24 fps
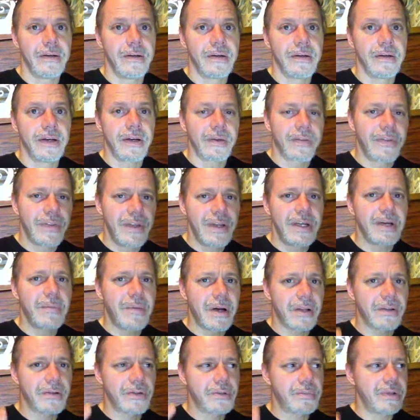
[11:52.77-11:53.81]
Now think
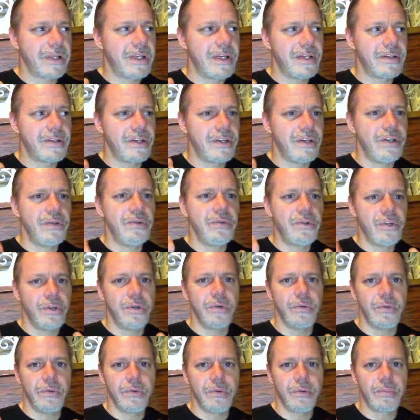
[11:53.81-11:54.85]
about the plays that you do,
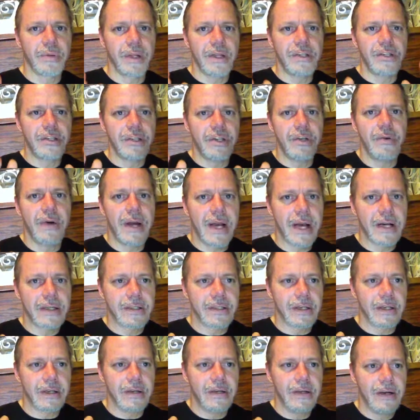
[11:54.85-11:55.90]
plays that you act
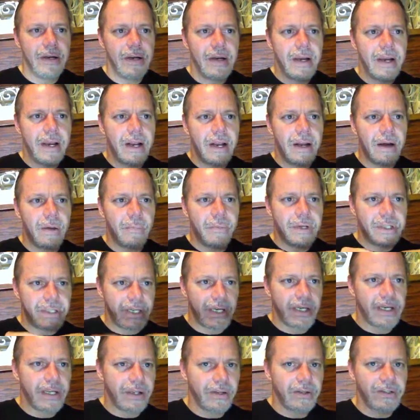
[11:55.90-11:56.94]
in, and how
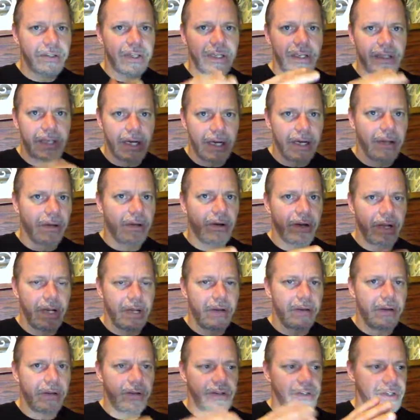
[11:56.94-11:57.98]
meticulous the dialogue
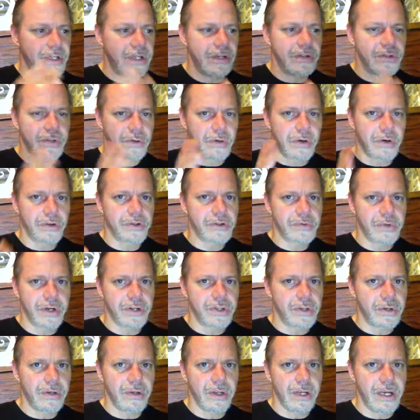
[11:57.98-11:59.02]
and the scenes are all
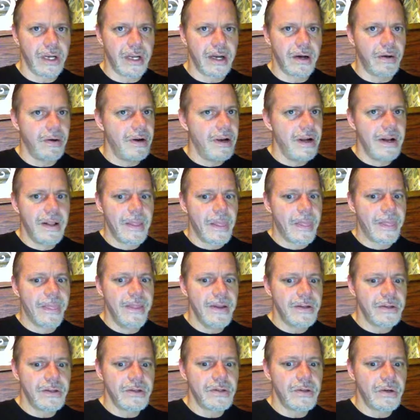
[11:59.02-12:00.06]
structured and laid out.
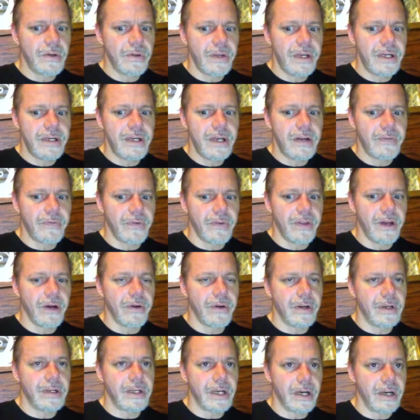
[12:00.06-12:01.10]
This is all they get for their
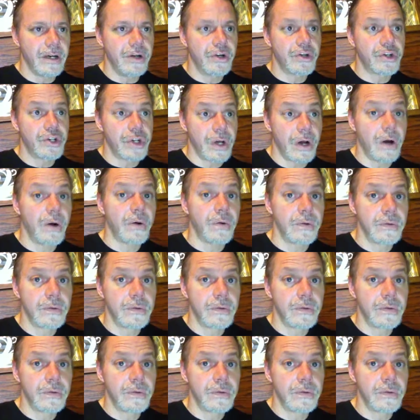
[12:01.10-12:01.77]
entire show.